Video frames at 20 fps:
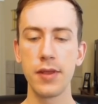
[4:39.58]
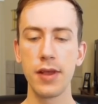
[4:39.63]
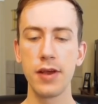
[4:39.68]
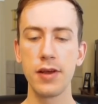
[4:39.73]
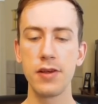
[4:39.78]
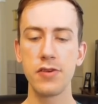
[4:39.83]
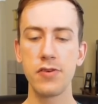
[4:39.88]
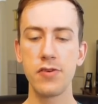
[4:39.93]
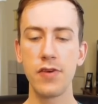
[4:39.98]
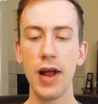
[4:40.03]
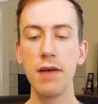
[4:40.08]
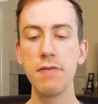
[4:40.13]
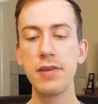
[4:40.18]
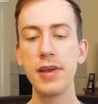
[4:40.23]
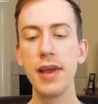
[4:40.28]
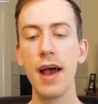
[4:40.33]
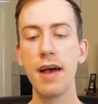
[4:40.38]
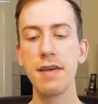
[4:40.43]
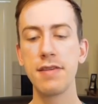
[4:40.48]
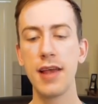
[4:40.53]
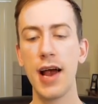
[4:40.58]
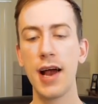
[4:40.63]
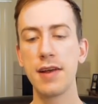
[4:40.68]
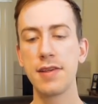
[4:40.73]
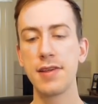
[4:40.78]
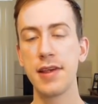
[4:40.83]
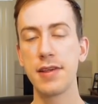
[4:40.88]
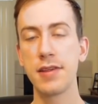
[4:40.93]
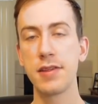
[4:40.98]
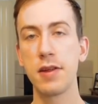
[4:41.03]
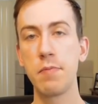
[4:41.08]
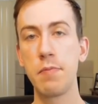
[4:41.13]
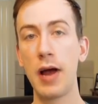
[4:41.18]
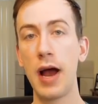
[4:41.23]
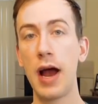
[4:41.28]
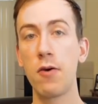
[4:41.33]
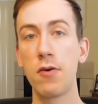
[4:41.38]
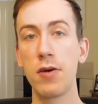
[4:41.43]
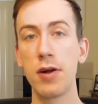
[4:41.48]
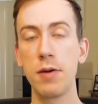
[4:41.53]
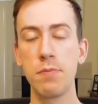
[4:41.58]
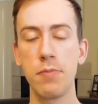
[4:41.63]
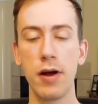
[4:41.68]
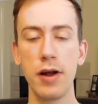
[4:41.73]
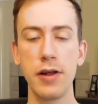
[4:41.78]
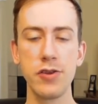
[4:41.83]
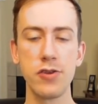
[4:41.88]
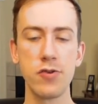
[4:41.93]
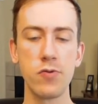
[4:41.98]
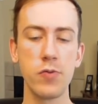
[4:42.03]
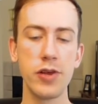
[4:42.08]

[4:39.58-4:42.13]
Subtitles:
Scrafty has access to Power Up Punch,